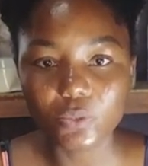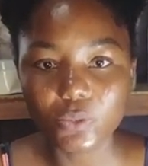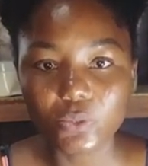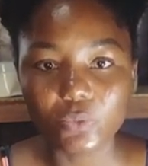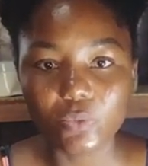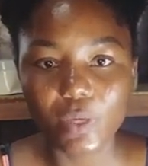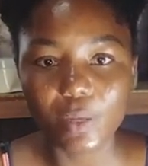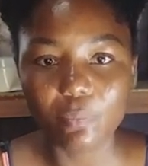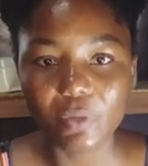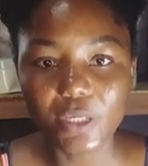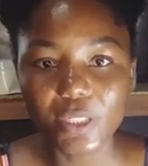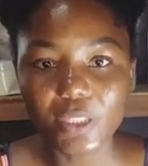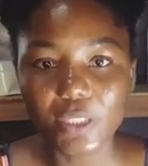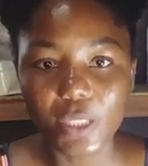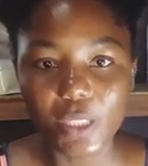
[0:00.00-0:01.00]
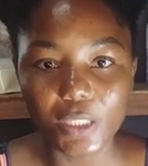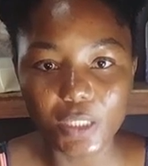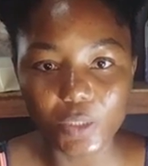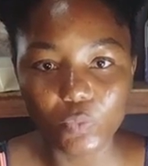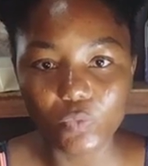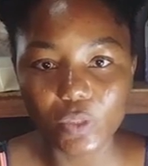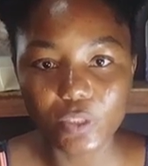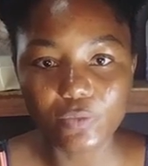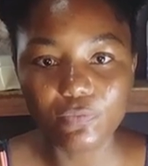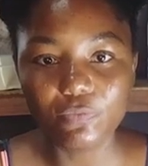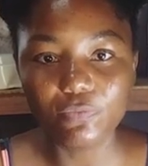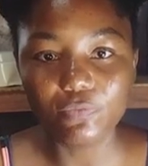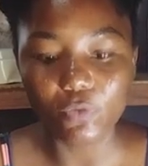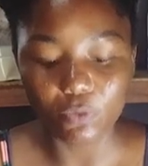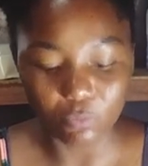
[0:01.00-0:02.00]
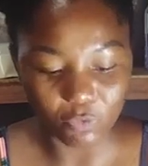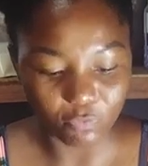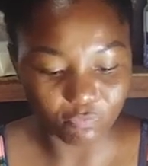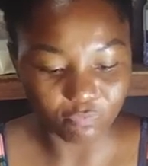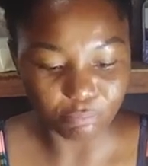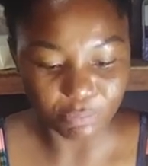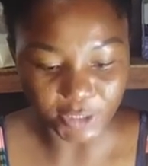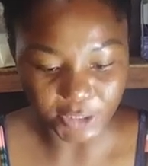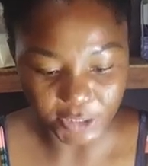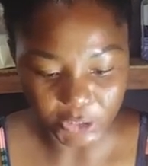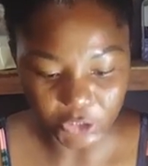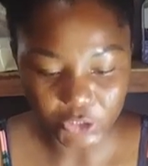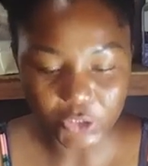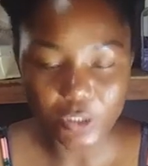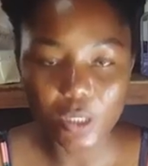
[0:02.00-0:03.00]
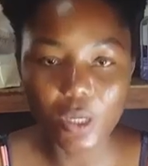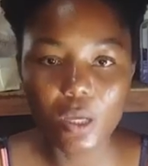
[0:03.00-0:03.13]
So we are making the liquid form of bleach.